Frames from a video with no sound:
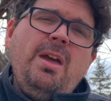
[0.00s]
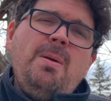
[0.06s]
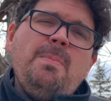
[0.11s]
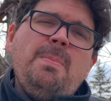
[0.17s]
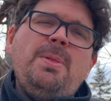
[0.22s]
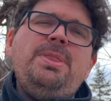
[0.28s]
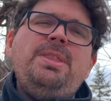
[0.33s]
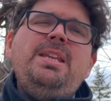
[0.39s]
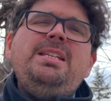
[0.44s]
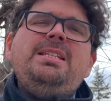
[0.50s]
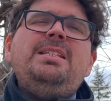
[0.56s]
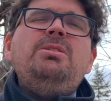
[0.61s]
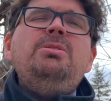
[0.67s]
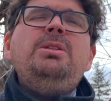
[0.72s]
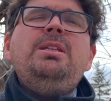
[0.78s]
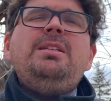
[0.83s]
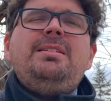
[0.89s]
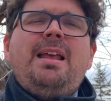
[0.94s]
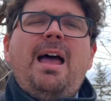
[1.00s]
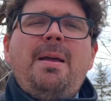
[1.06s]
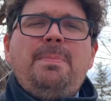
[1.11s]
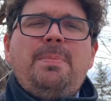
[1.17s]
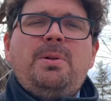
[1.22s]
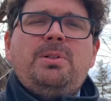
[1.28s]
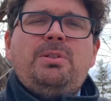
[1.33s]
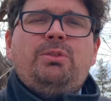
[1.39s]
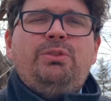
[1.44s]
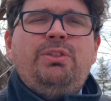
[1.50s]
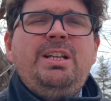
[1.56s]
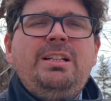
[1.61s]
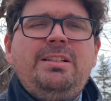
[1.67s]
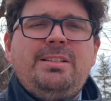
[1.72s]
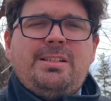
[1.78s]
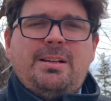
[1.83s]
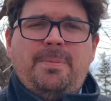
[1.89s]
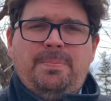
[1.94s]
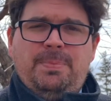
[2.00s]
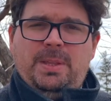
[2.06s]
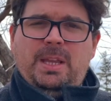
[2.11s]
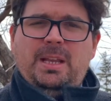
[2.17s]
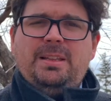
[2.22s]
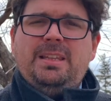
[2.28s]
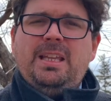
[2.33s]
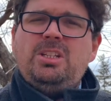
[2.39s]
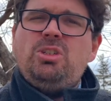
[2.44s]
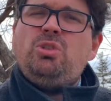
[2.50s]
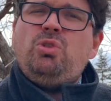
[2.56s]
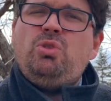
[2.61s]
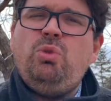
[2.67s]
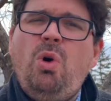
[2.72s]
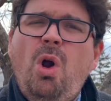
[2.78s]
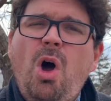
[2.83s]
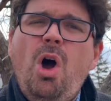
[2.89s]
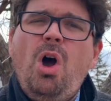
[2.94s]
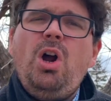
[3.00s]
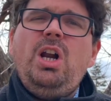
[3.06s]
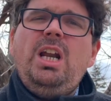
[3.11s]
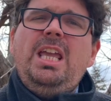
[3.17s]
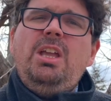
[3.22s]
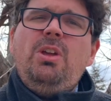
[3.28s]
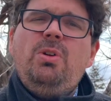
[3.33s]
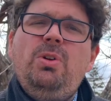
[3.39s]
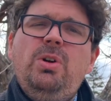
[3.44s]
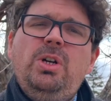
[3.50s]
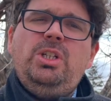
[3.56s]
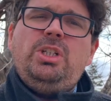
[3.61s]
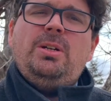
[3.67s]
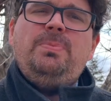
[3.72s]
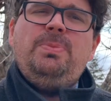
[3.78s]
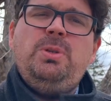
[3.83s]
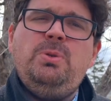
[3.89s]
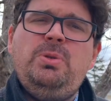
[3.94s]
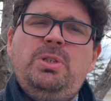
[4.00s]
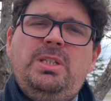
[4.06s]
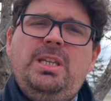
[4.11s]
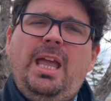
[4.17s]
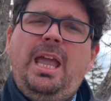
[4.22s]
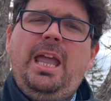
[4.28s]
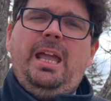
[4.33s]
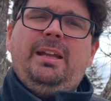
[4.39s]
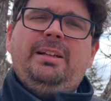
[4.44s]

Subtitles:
But these two disciples feel something, and they strongly urge him to stay.